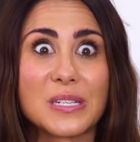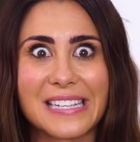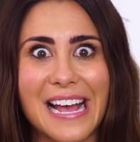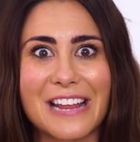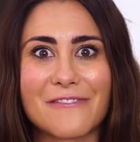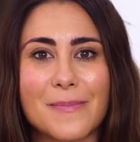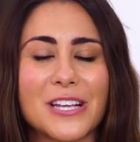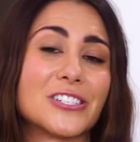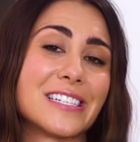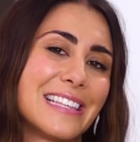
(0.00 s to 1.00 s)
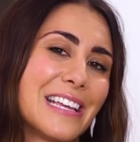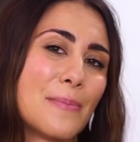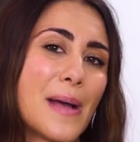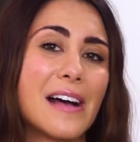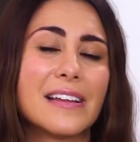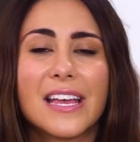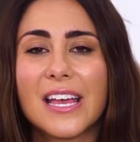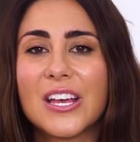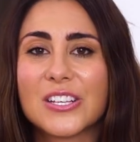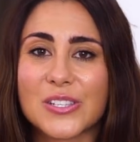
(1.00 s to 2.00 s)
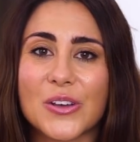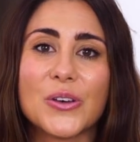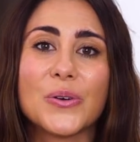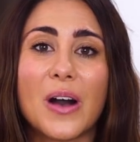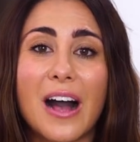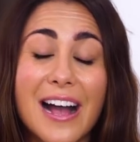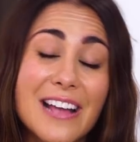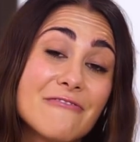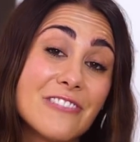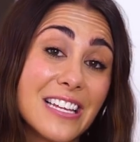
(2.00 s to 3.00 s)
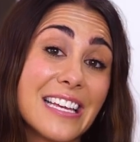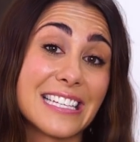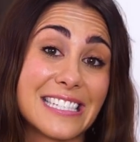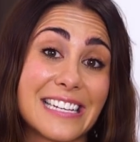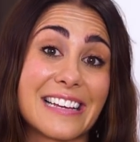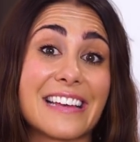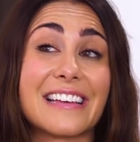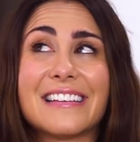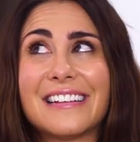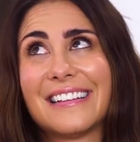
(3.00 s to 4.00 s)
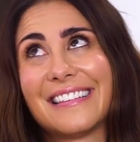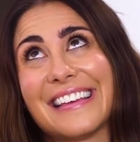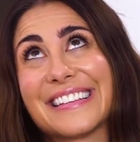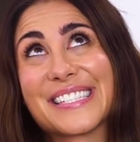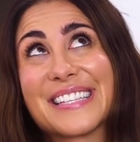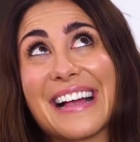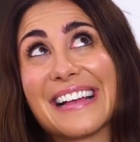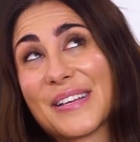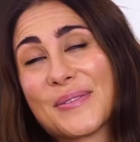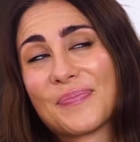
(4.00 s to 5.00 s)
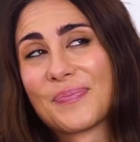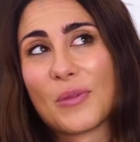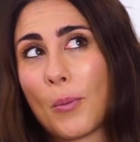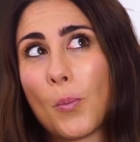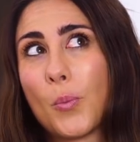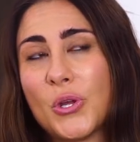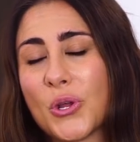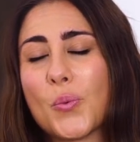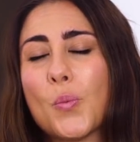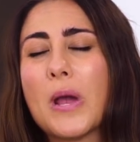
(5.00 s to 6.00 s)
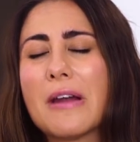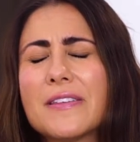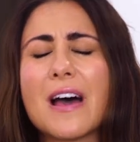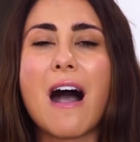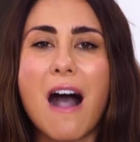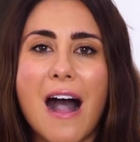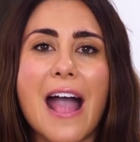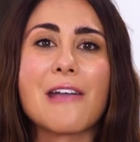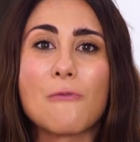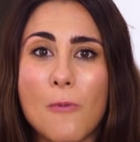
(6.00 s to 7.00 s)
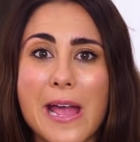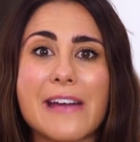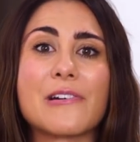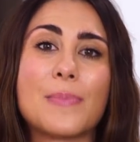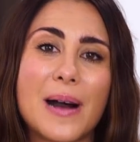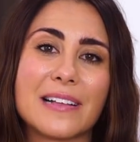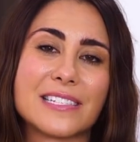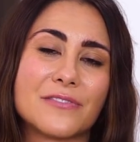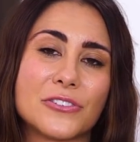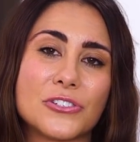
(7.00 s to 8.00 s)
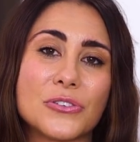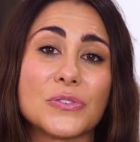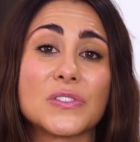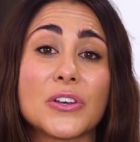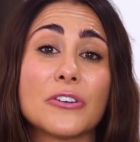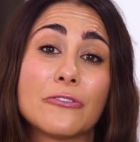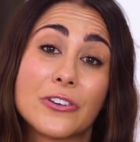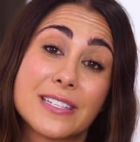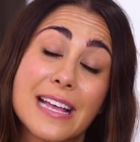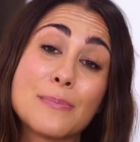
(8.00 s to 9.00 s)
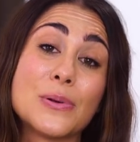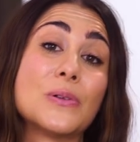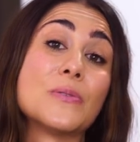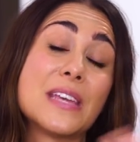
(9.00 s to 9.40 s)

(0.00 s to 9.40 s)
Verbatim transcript: design information to think about. So I really consider things like you know, where are the high wear parts of the shoe? So, for example,